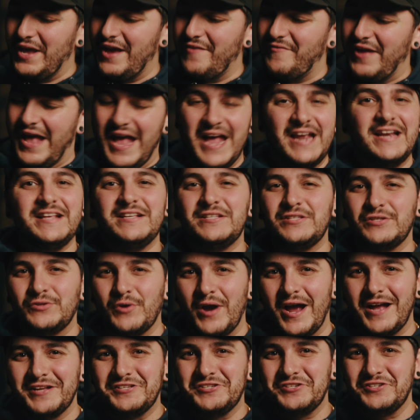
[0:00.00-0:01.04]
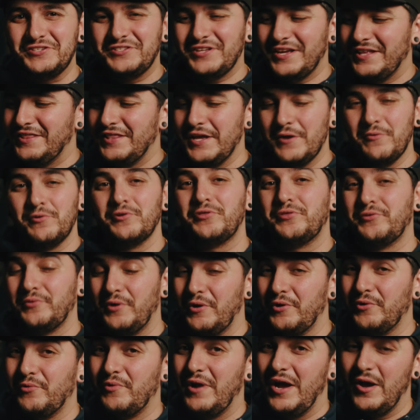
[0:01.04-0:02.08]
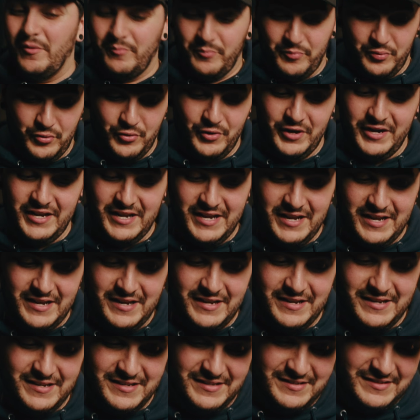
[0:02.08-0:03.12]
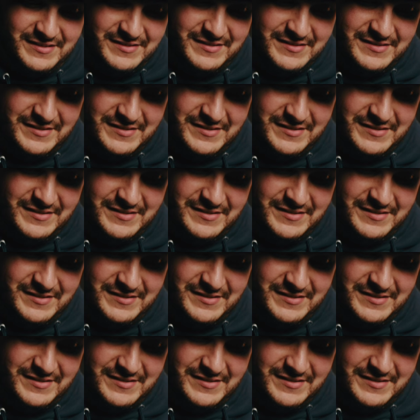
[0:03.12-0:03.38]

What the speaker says: have any scratches, and they were thrown around pretty